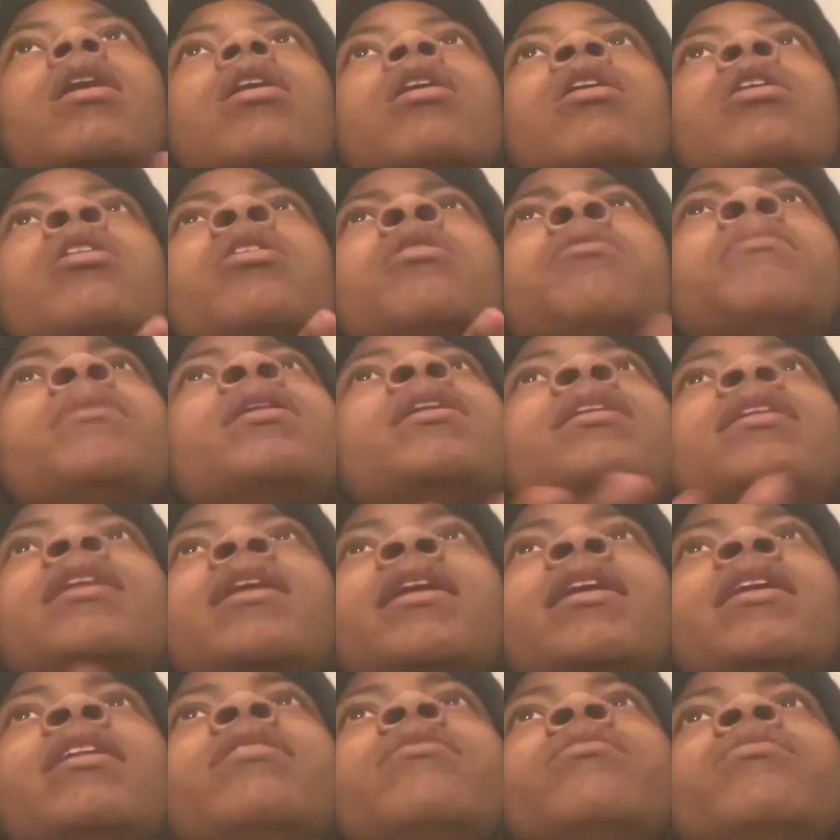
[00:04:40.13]
All my
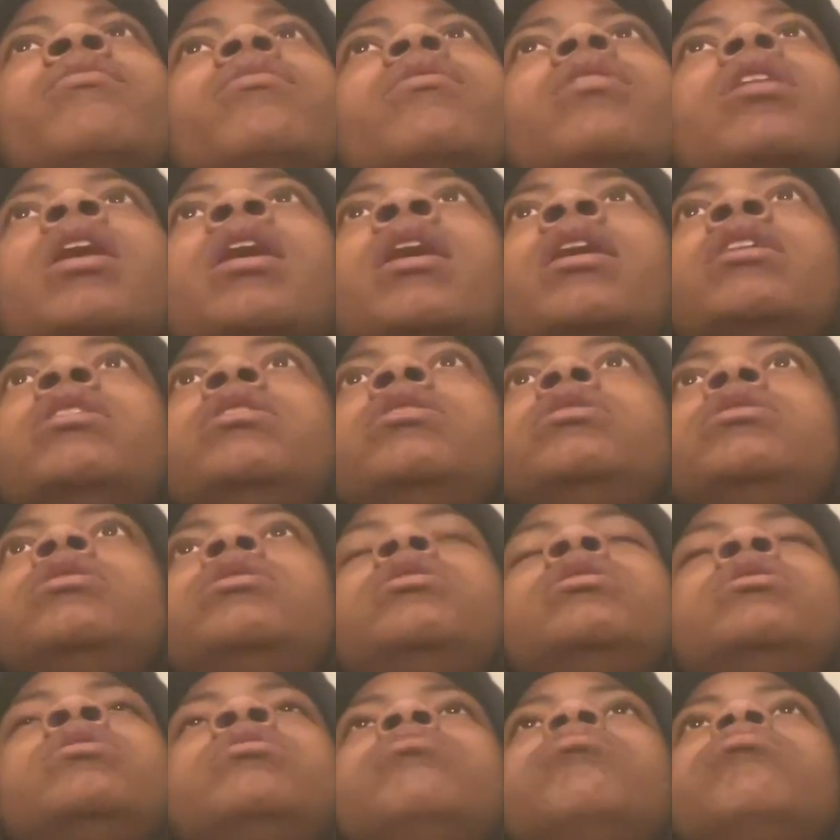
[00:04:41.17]
life I
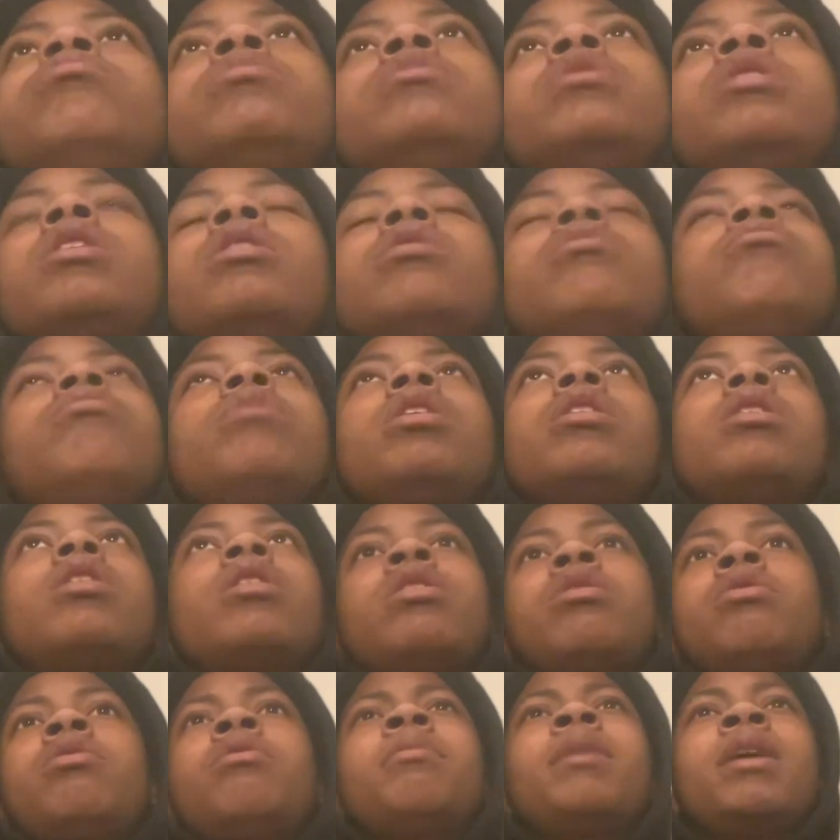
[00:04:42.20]
didn't
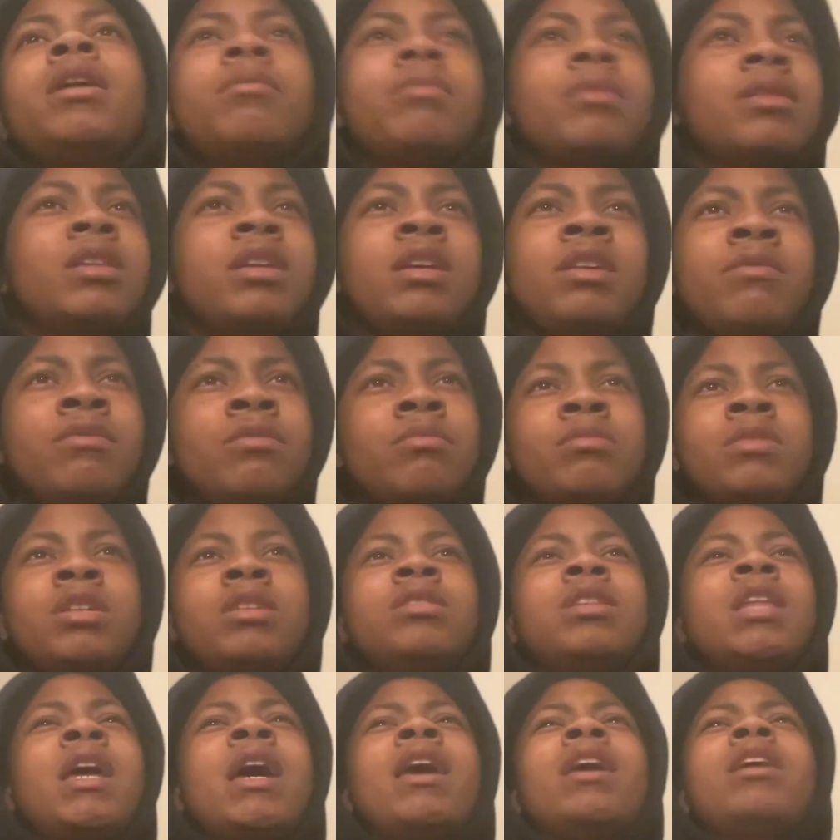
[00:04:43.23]
ain't nobody believing
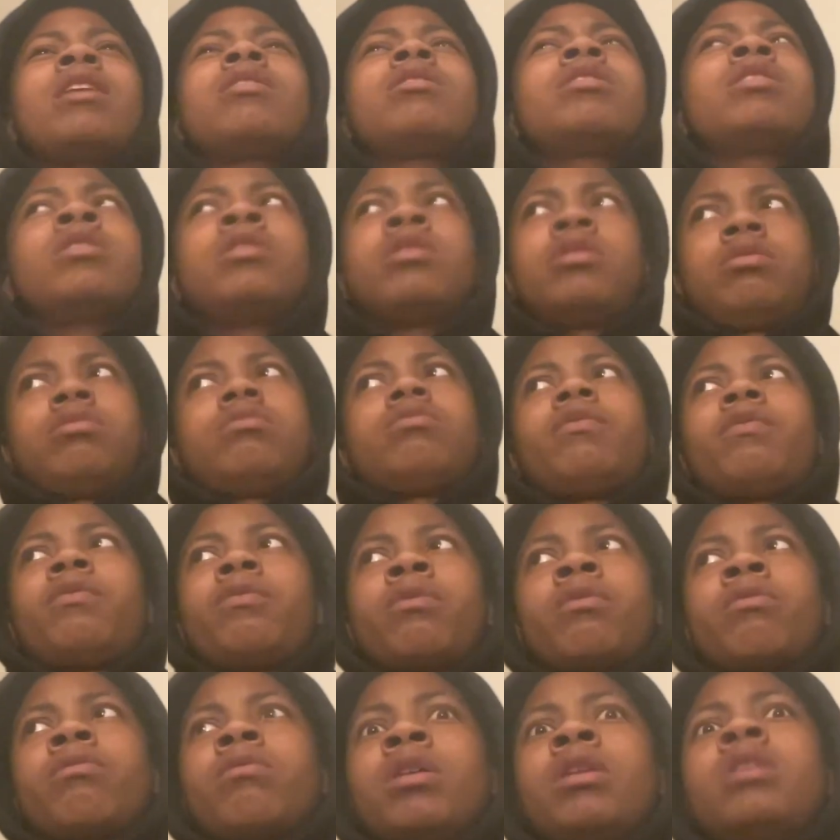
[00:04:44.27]
me like
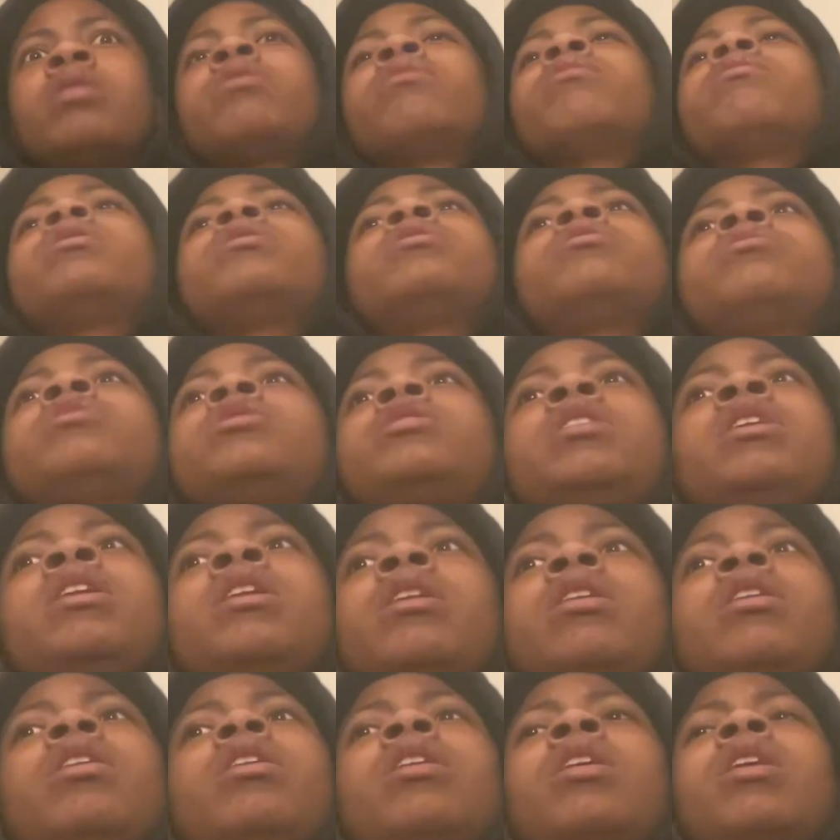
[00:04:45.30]
for real, real
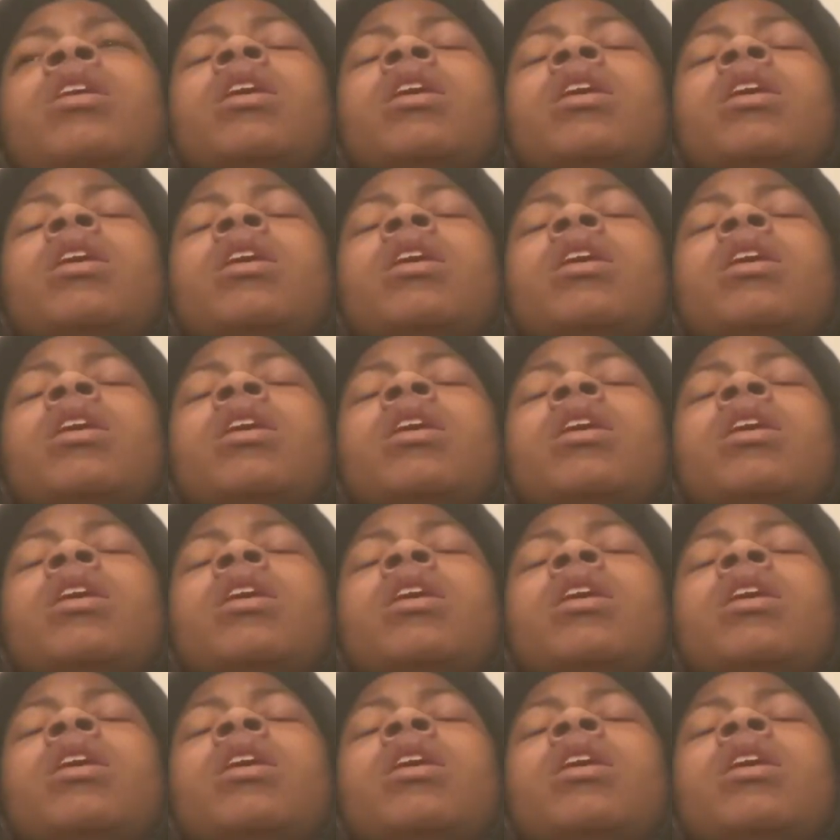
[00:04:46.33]
shit.